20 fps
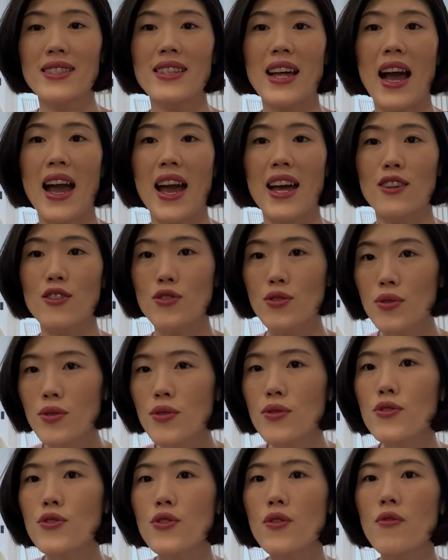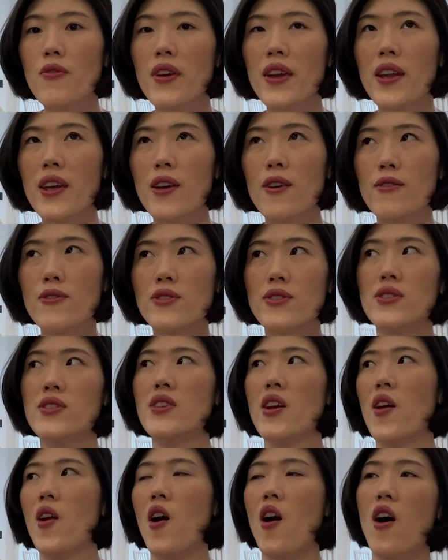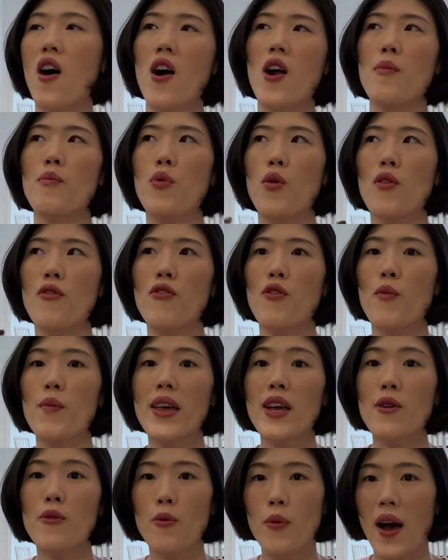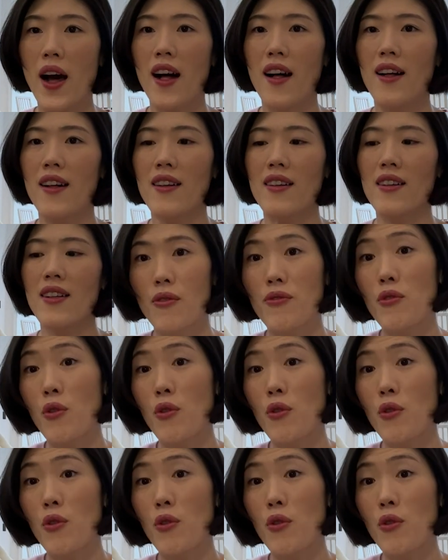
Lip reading: I had two new videos that are performing well, of